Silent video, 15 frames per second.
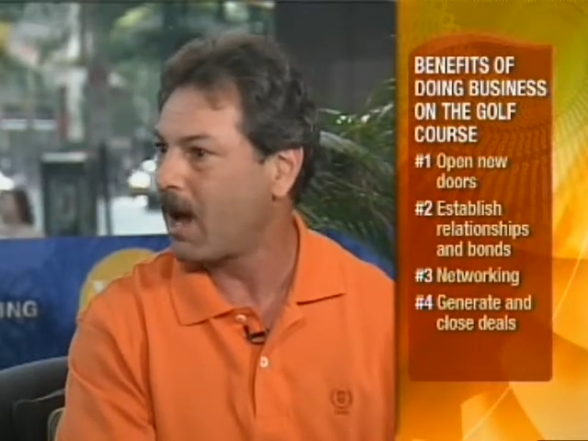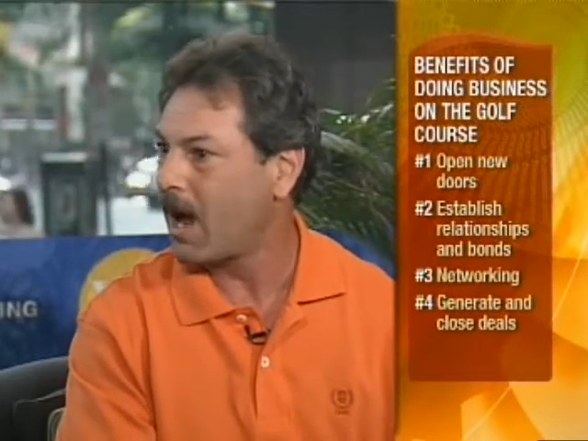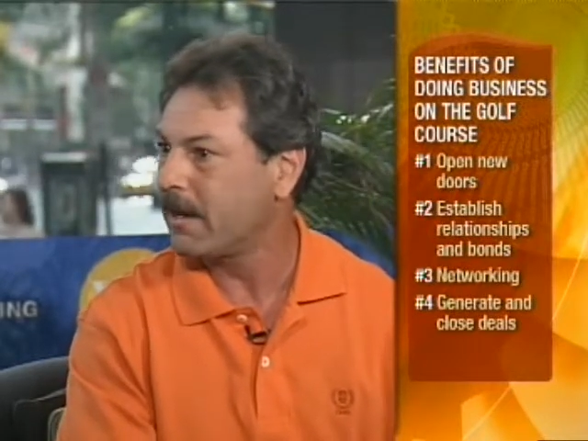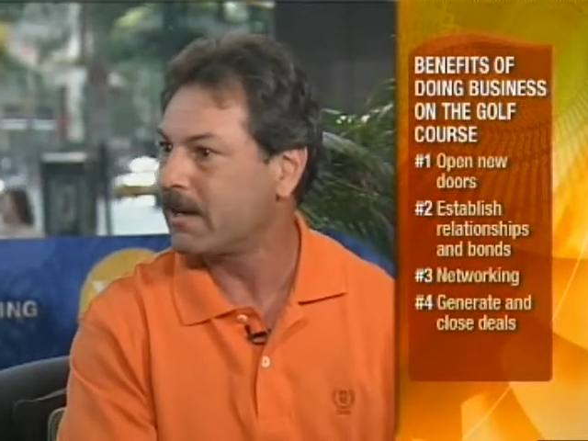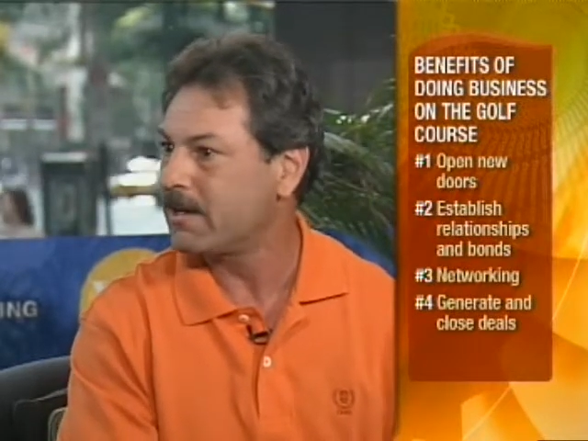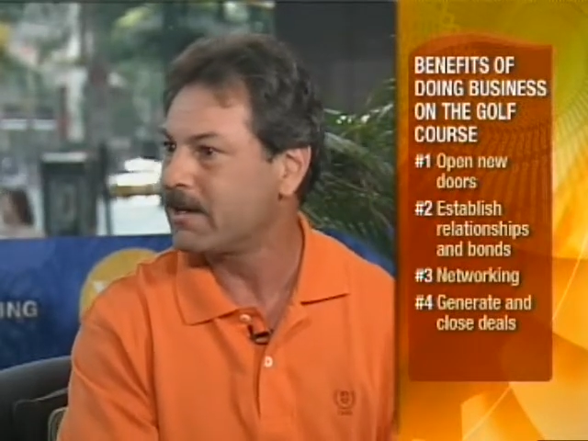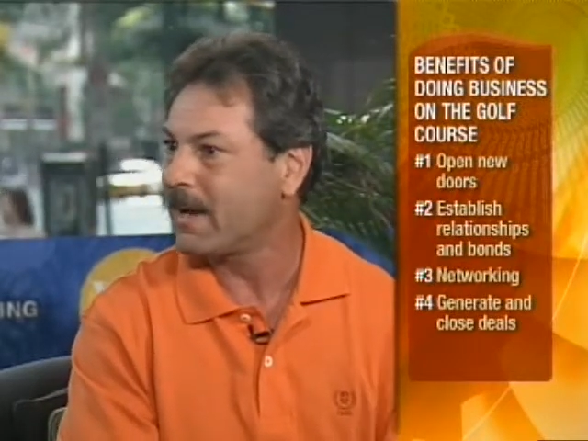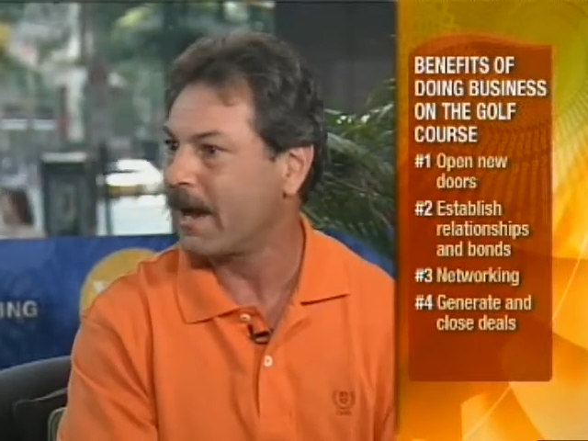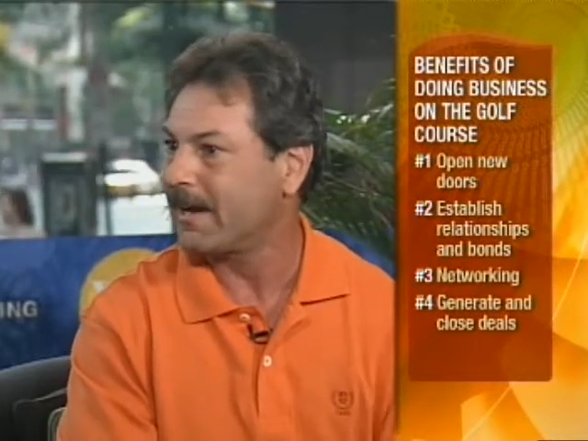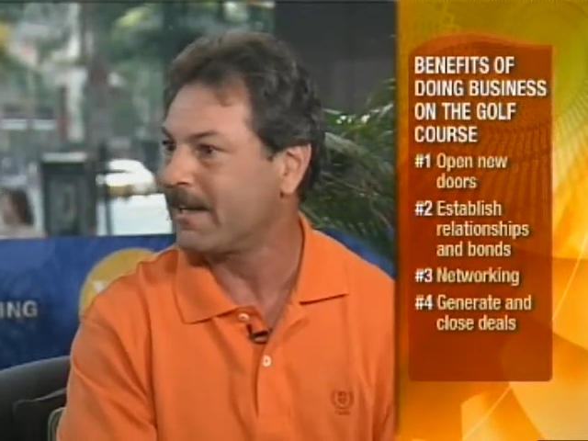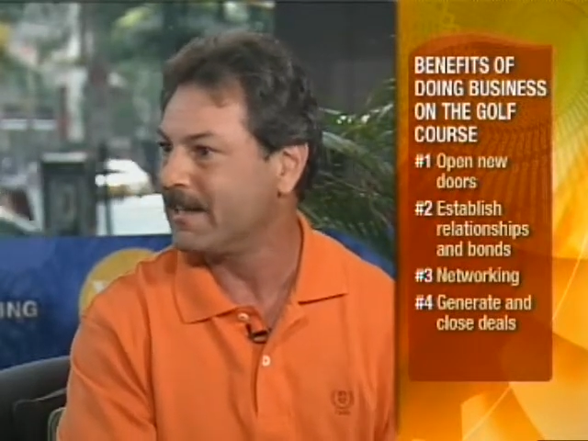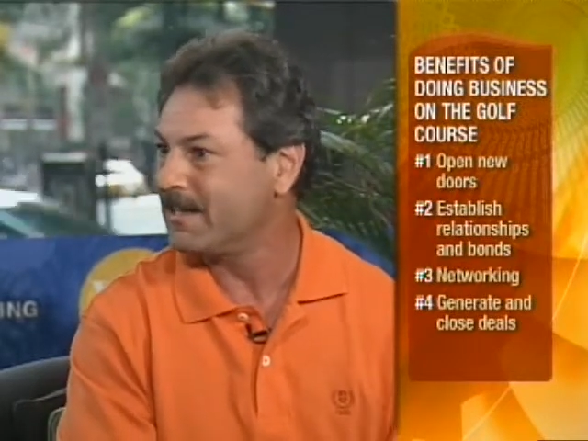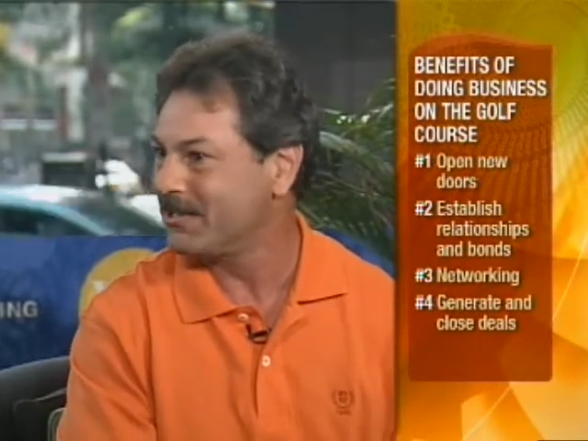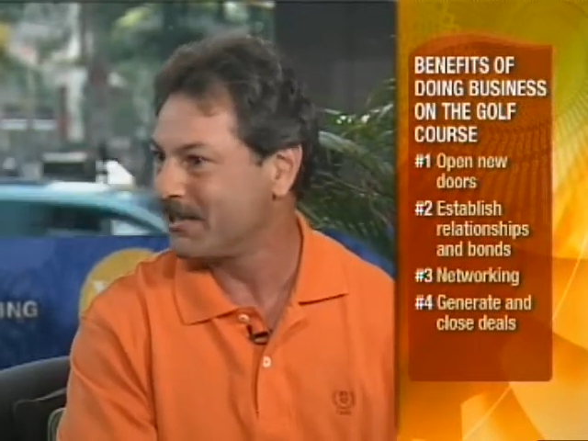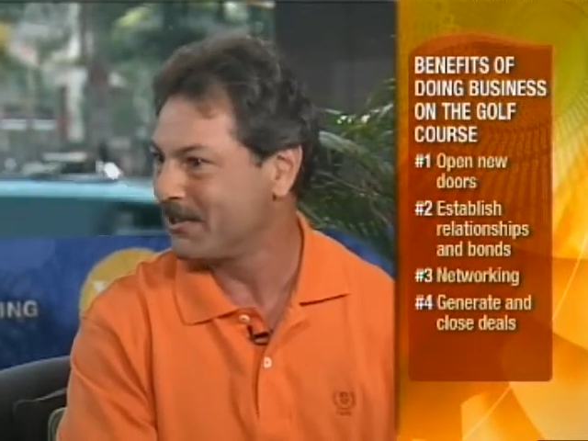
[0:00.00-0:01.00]
9 and you kind
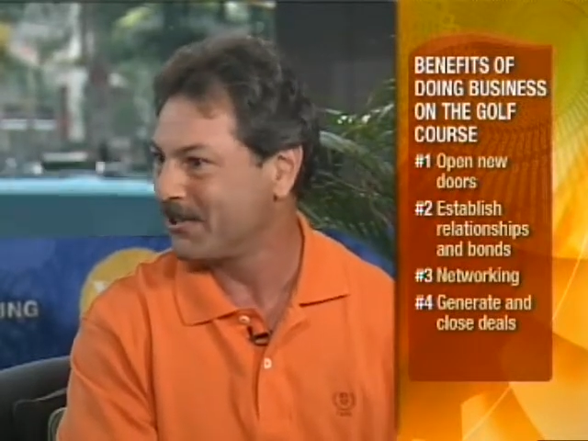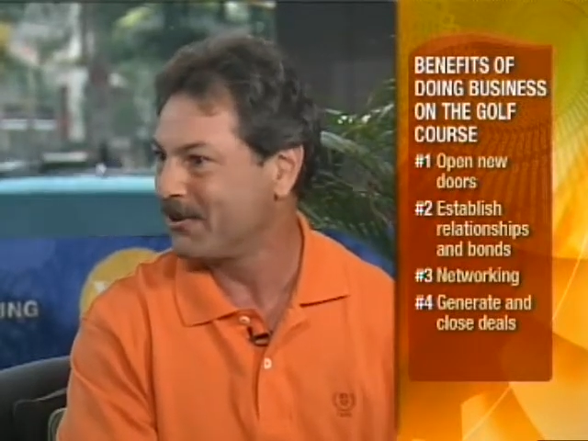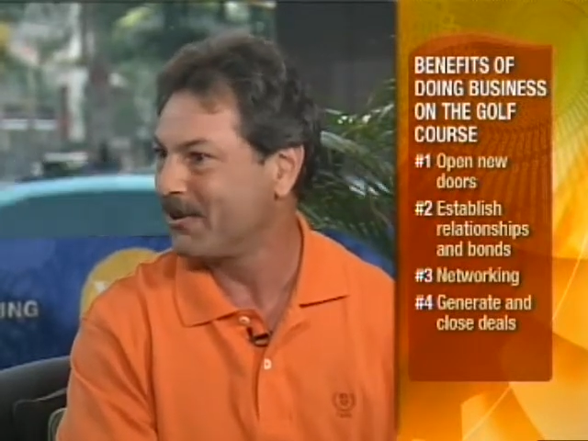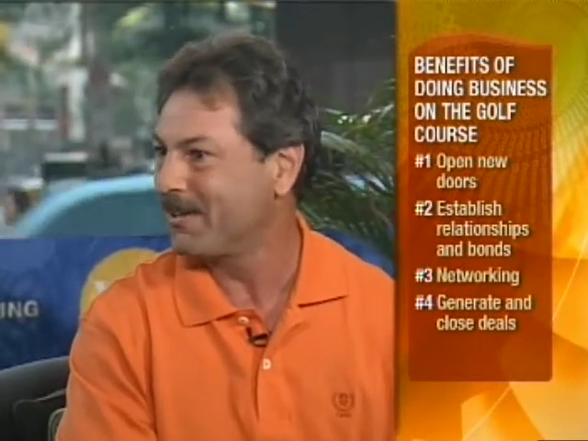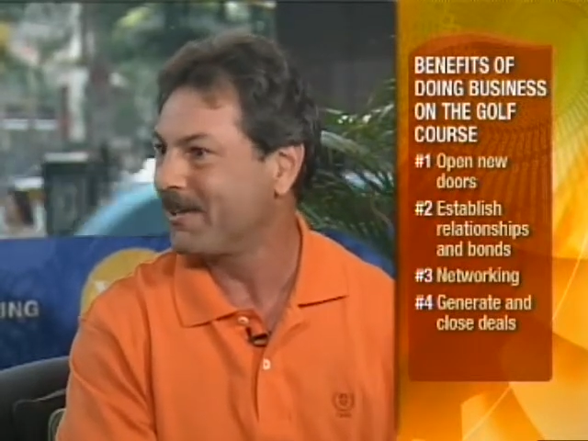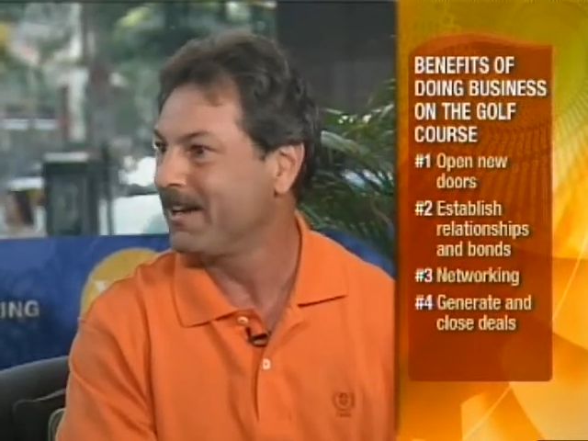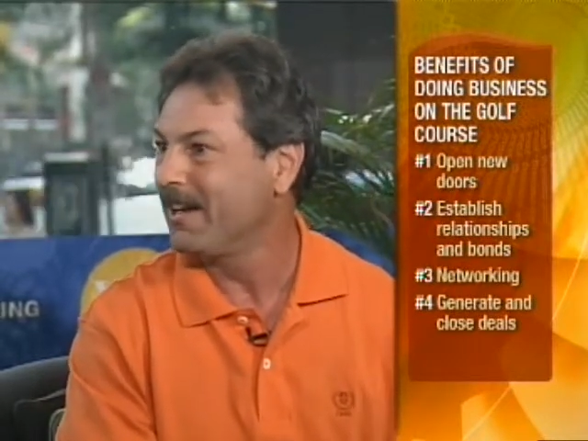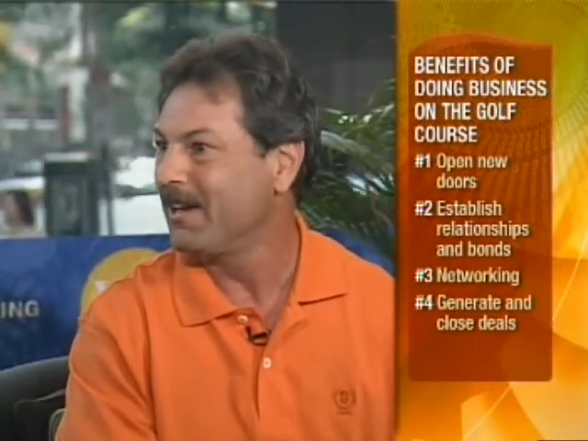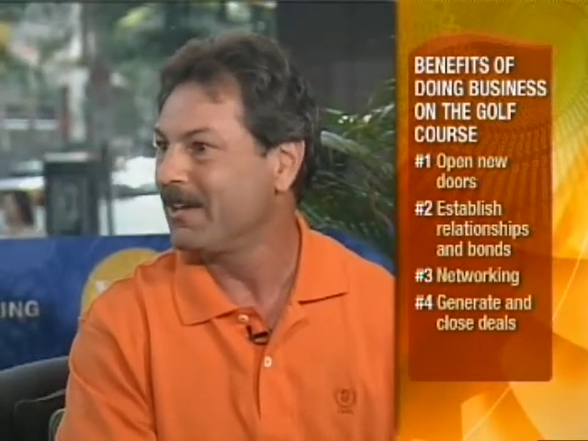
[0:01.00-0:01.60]
of ease into it.